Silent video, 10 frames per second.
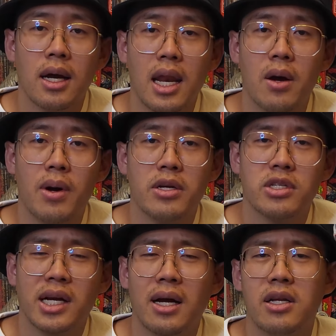Anyways,
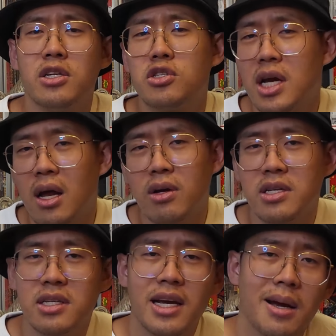check out his channel,
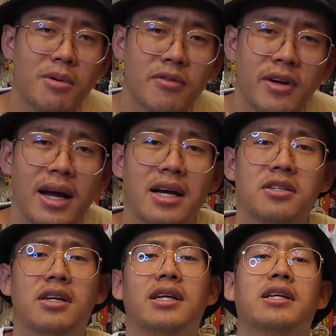Easy Gamer, if you guys
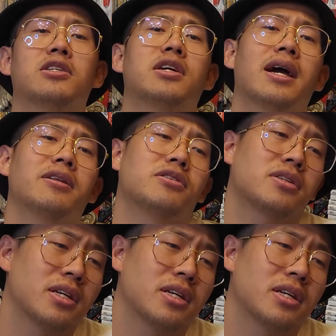get a chance,